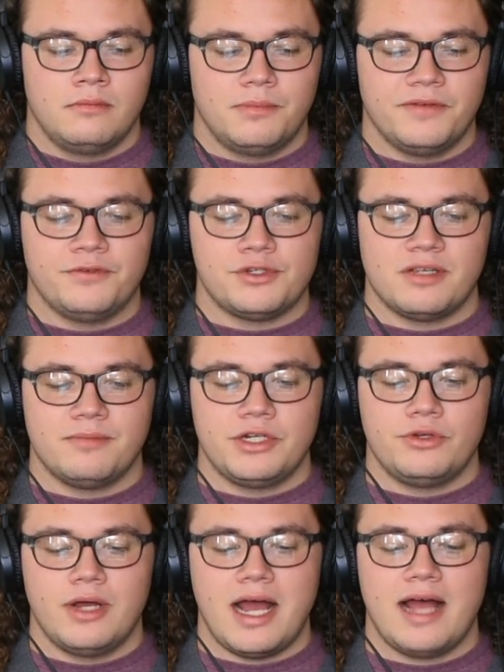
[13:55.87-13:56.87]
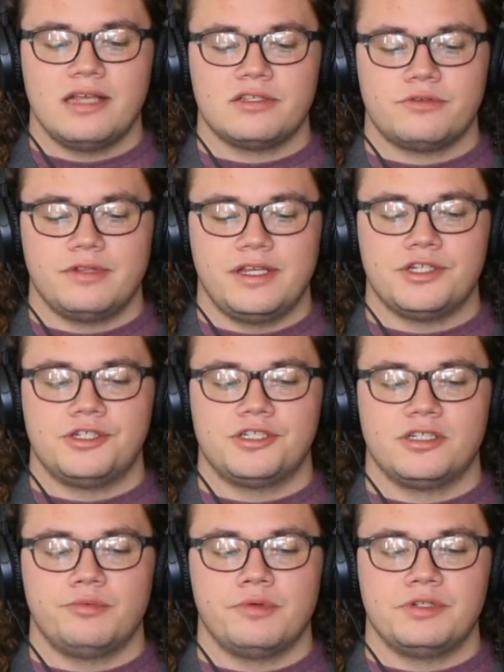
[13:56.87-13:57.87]
But for somebody who has a
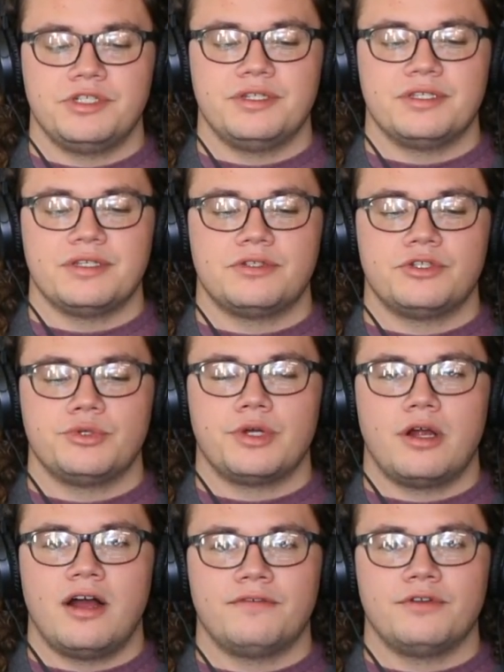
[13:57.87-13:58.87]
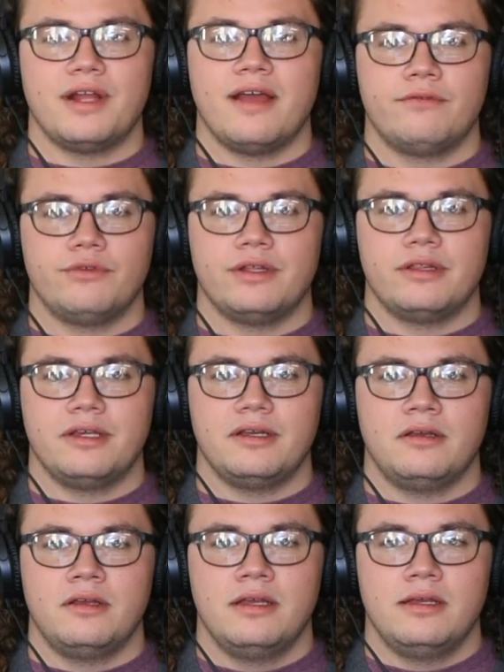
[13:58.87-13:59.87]
relationship with Jesus, you are offered everything.
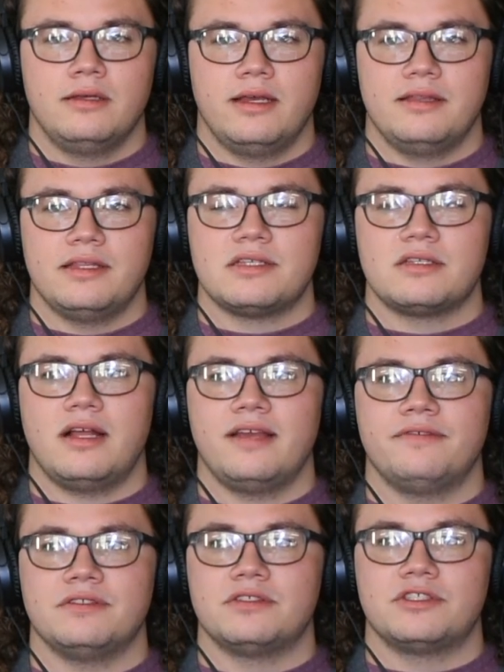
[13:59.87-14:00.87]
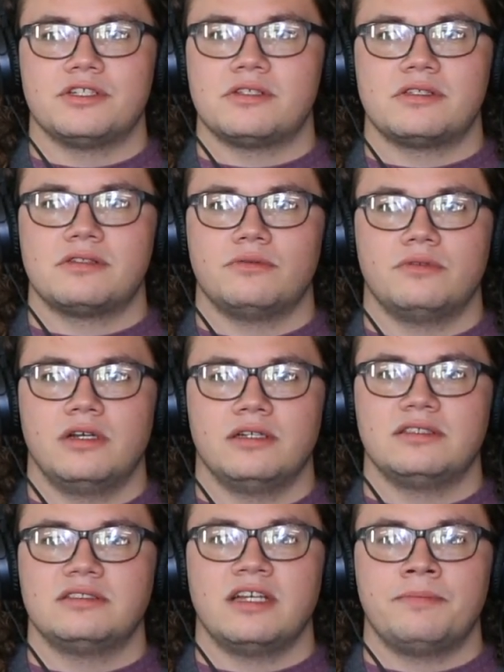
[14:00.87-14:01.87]
And this life is just a
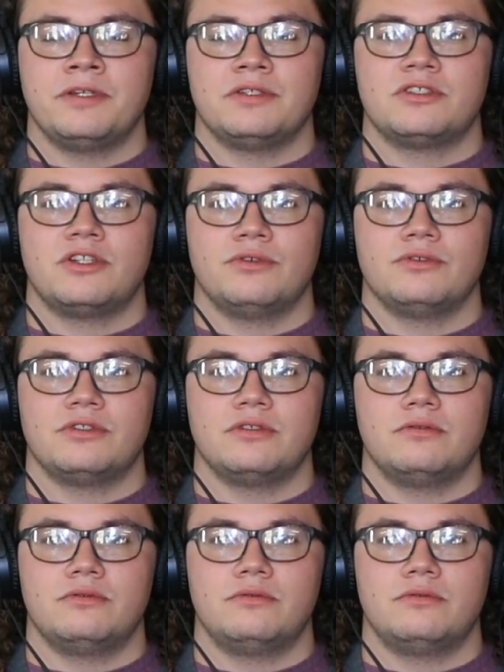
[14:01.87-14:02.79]
stepping stone to